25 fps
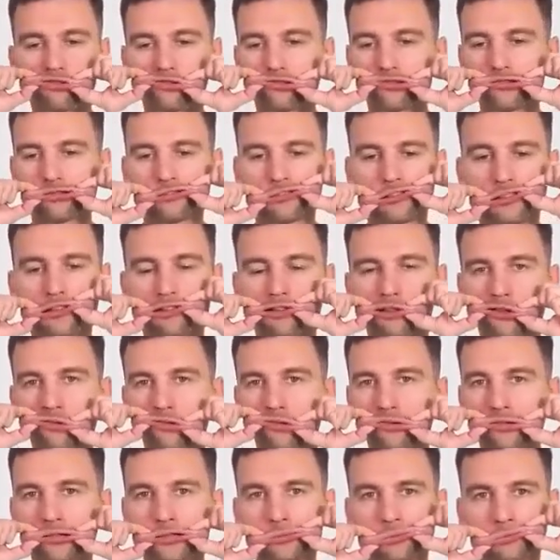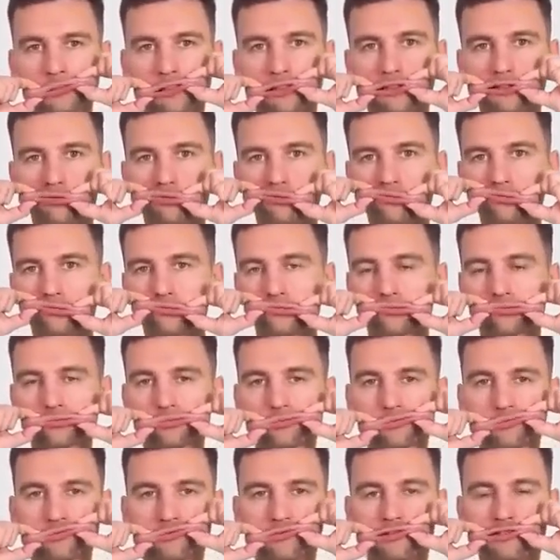massage like this.
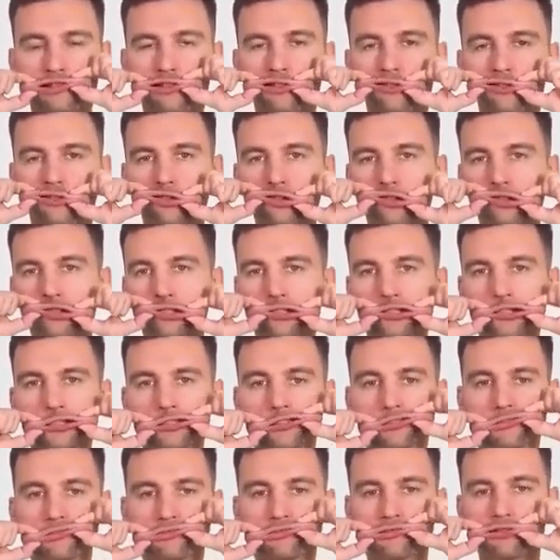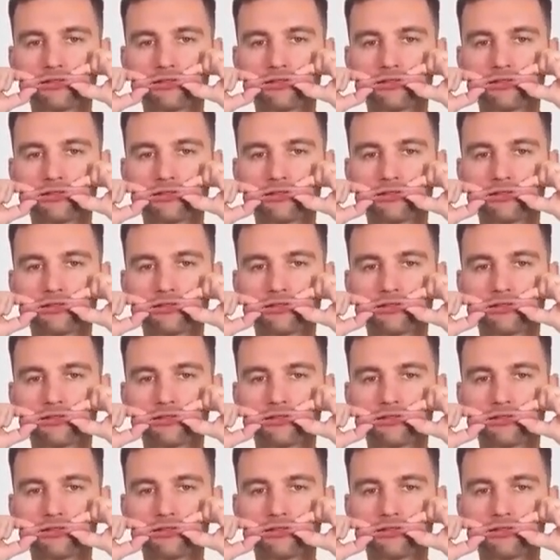Circular movements for the